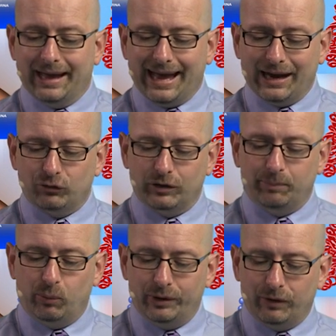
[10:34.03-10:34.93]
Actually,
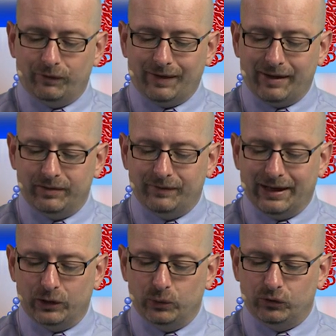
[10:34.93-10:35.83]
0.05, the
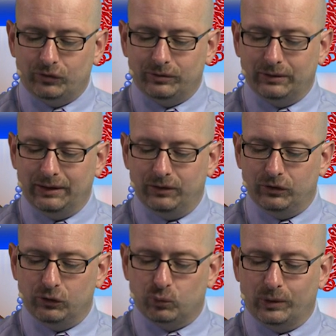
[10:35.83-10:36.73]
value is
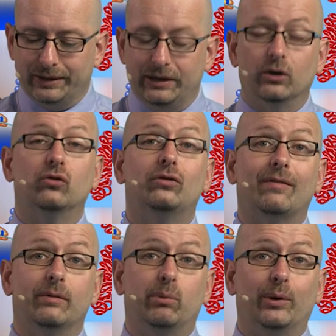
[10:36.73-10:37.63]
this one here,
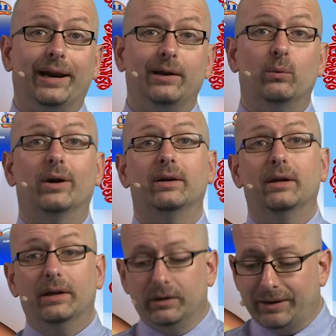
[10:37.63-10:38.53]
7.81.
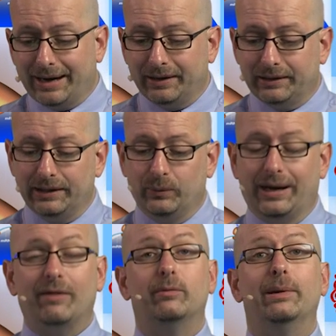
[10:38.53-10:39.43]
Technically, it would
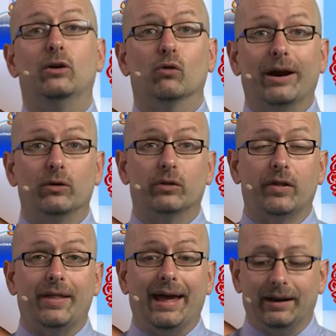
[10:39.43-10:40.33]
have to be greater
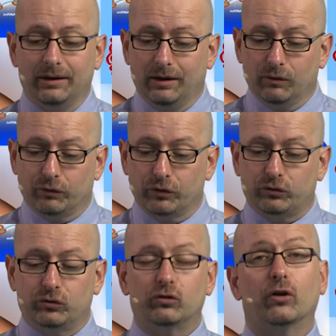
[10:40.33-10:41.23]
than that for us
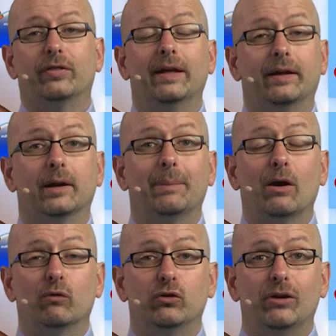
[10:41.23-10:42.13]
to start thinking
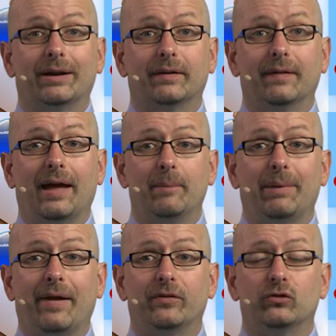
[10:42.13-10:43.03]
about rejecting the
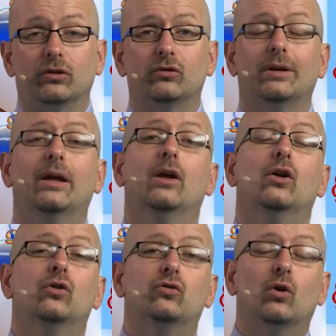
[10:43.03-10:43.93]
hypothesis.
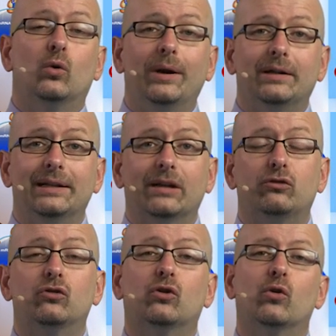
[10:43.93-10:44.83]
So quickly, let's
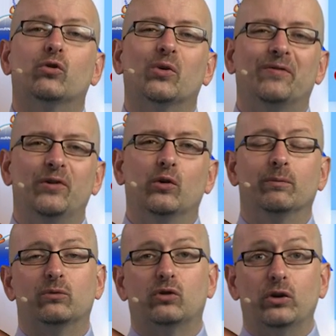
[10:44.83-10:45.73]
just go through a few of
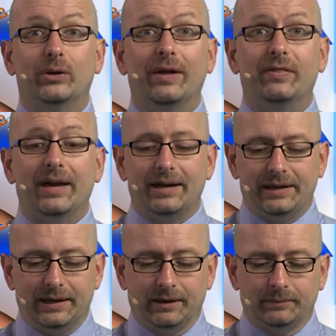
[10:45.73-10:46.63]
them so you get the
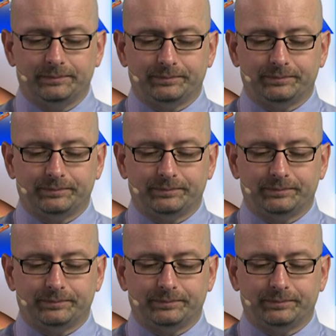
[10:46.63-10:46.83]
idea.